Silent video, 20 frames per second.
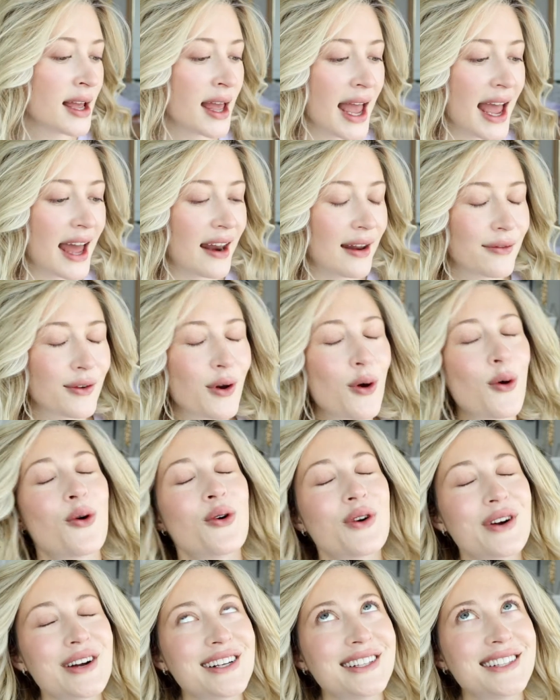and of
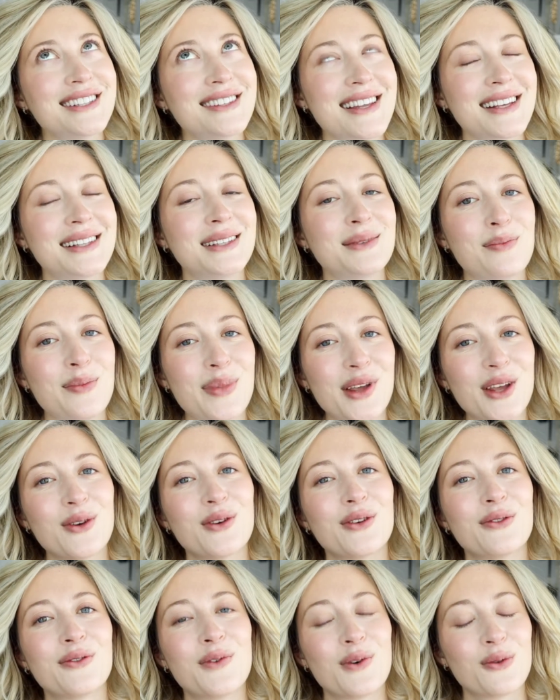course this
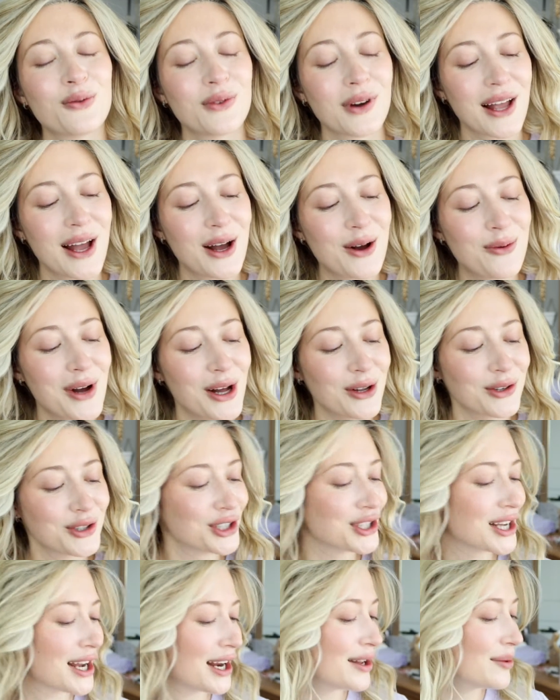beautiful Raquel Welch
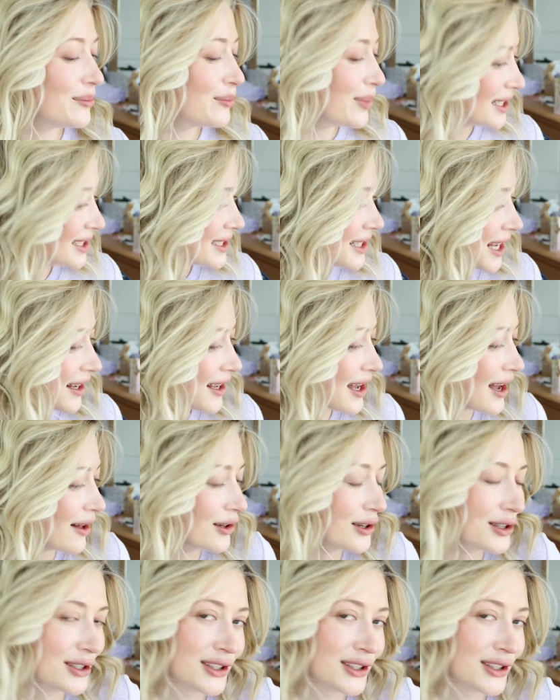Shaded Biscuit color.